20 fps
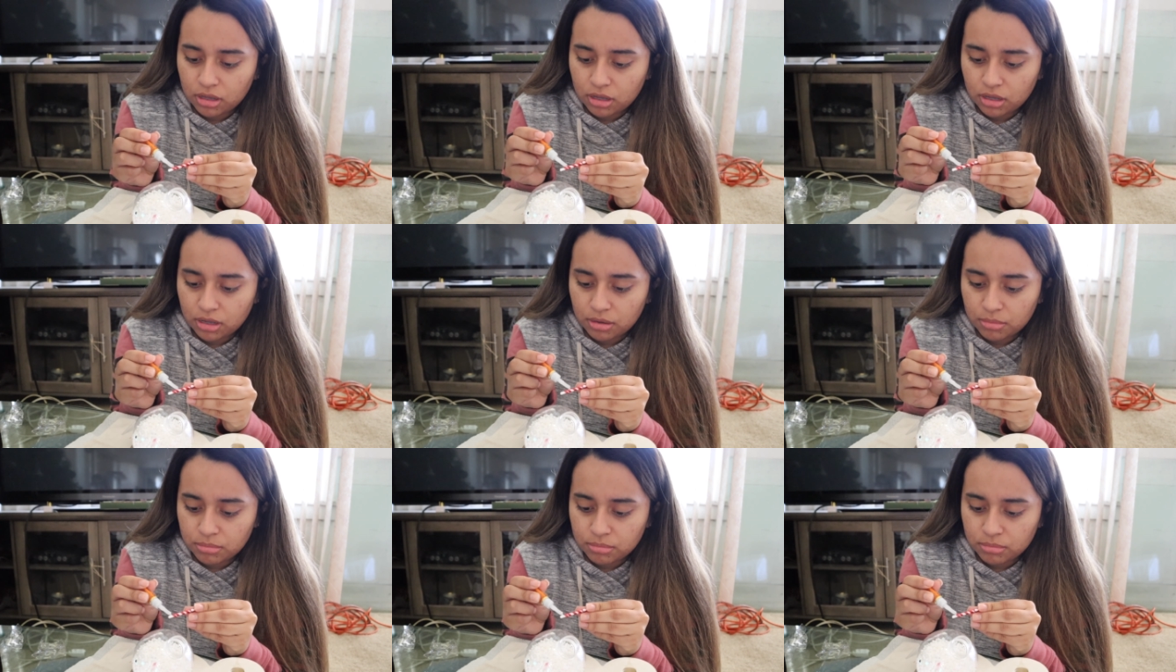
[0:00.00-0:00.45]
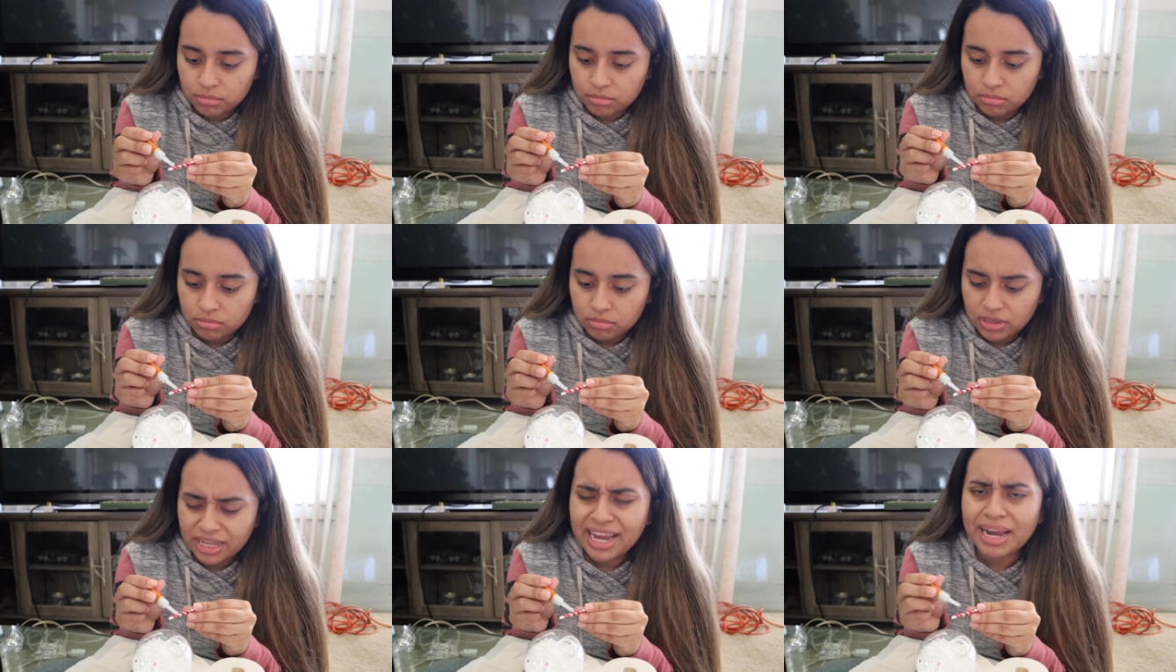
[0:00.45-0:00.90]
Um,
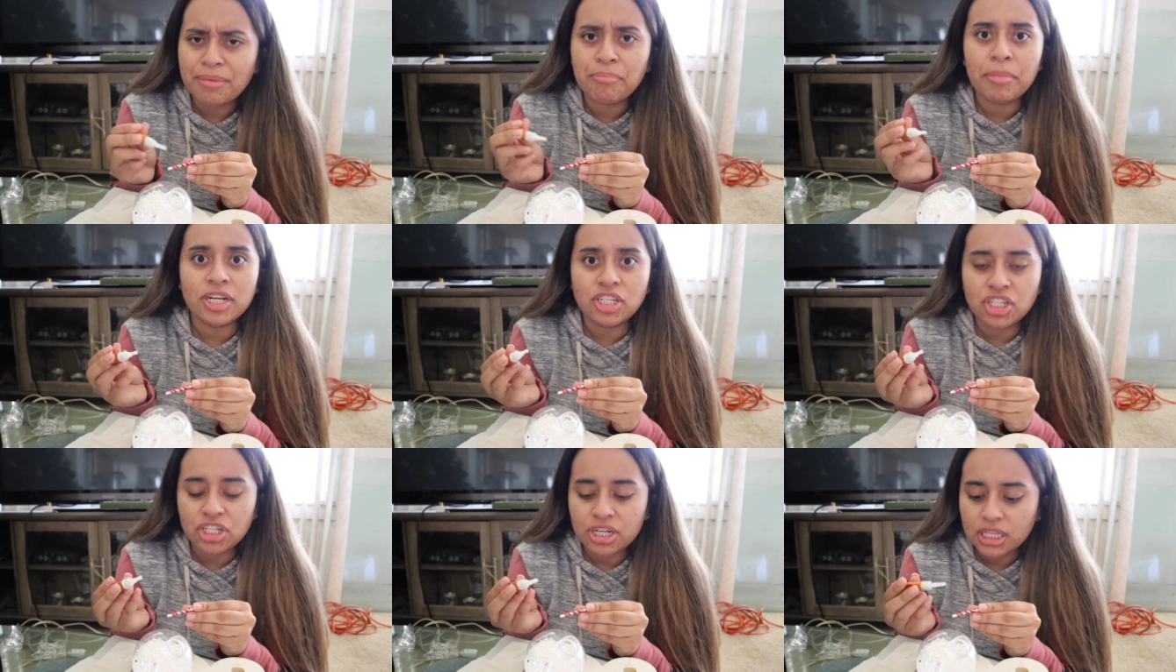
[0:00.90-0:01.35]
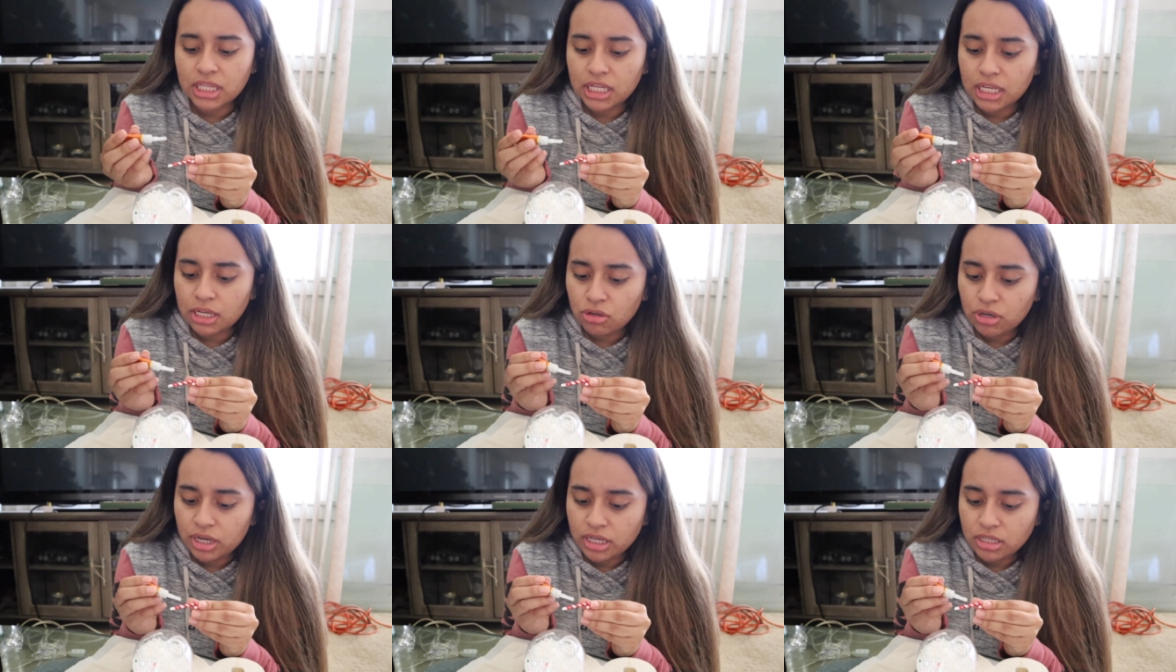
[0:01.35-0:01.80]
like I mentioned, I
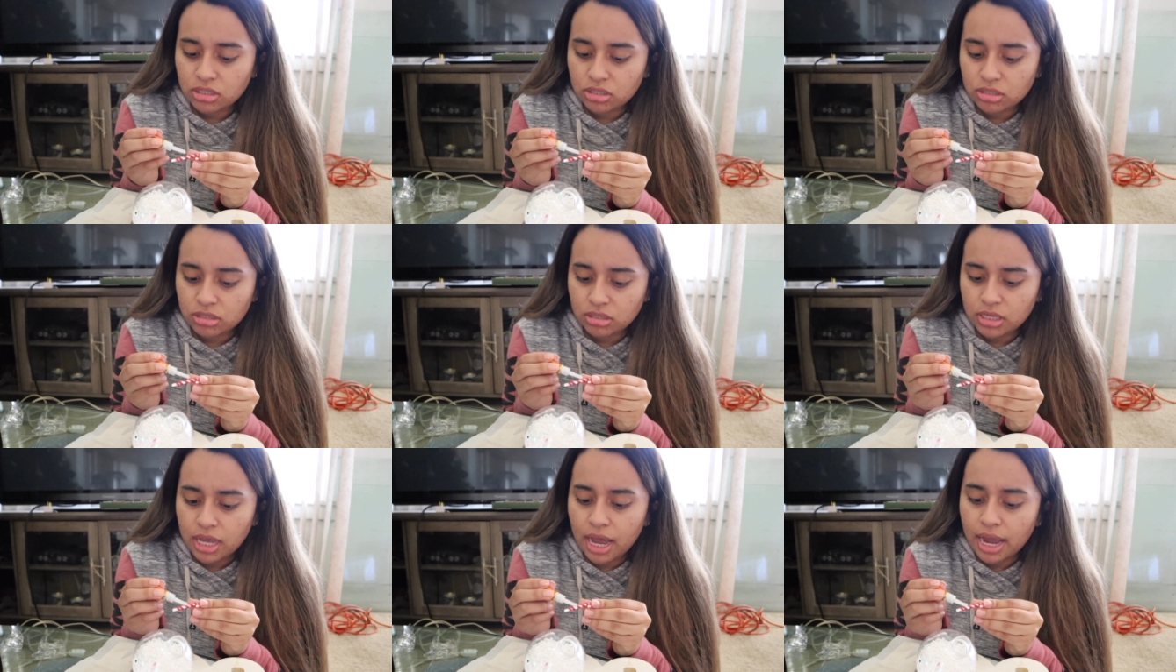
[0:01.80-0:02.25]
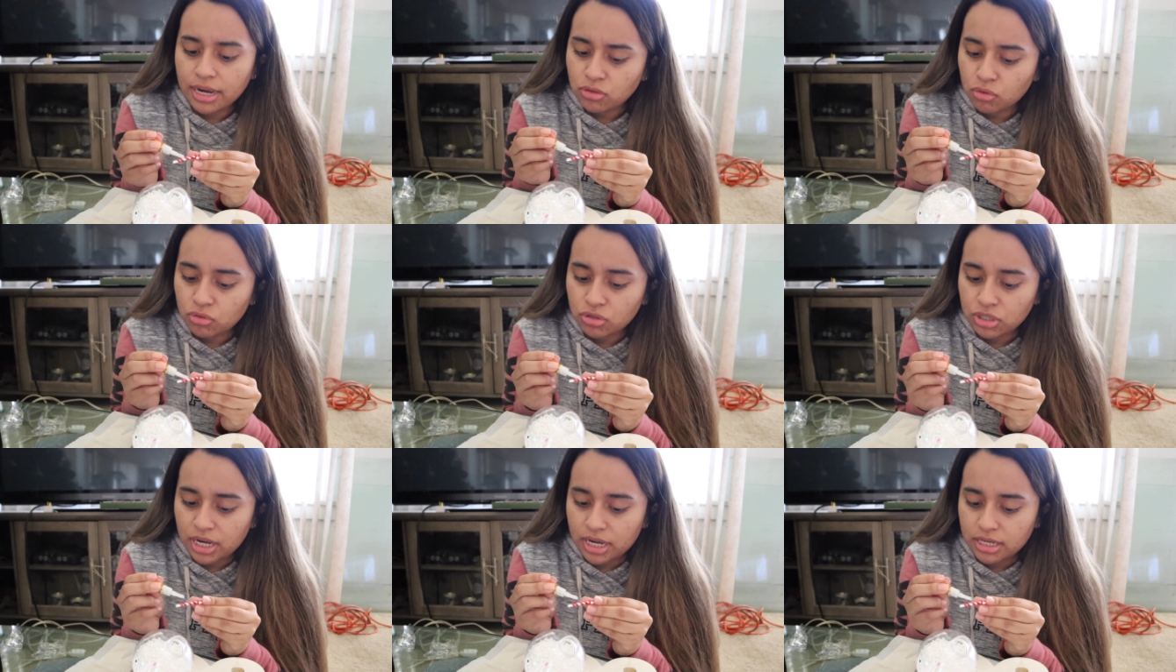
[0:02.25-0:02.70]
think you guys, yeah, I
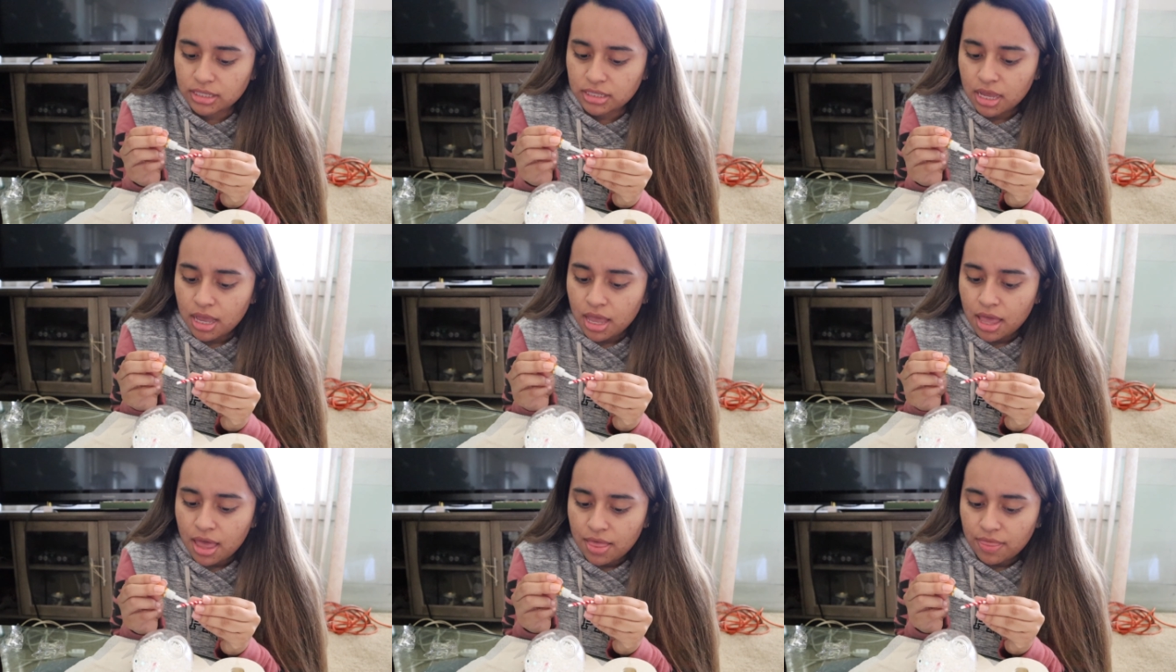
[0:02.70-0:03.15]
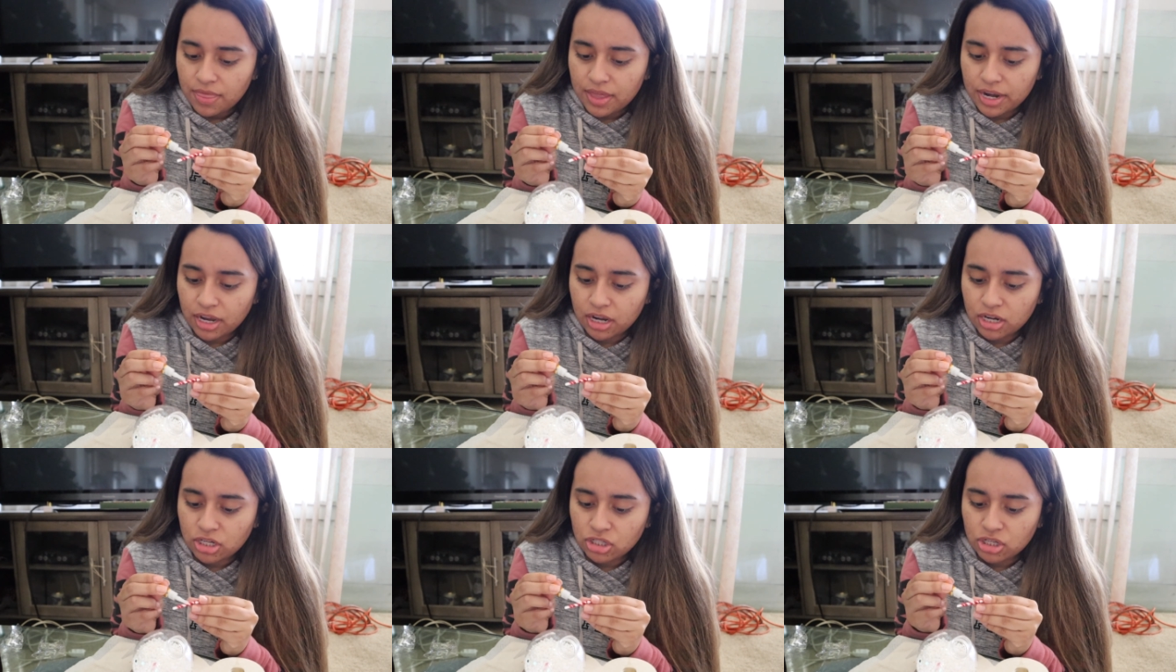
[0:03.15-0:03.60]
told you guys that I got a